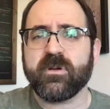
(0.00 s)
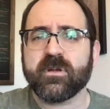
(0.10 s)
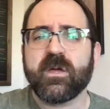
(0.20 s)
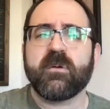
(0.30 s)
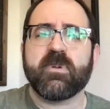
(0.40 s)

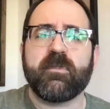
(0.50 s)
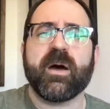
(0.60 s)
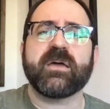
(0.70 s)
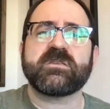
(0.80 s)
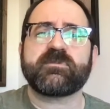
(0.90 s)
but
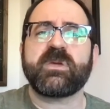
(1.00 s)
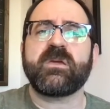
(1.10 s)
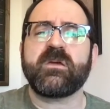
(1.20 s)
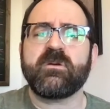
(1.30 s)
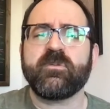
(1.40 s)
by
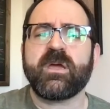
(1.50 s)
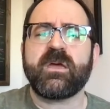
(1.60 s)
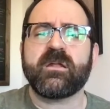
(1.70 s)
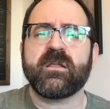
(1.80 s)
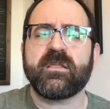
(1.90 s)

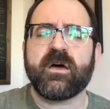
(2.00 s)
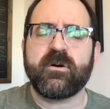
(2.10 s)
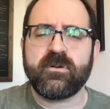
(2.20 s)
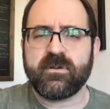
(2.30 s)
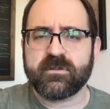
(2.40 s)
spirit alone